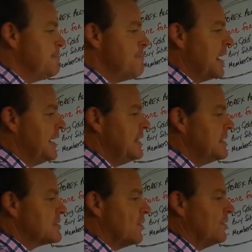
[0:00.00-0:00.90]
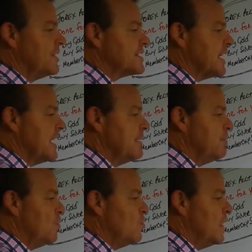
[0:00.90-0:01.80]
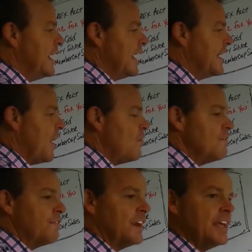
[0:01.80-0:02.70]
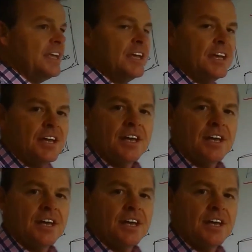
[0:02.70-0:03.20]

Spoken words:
the money that's on the table, and hopefully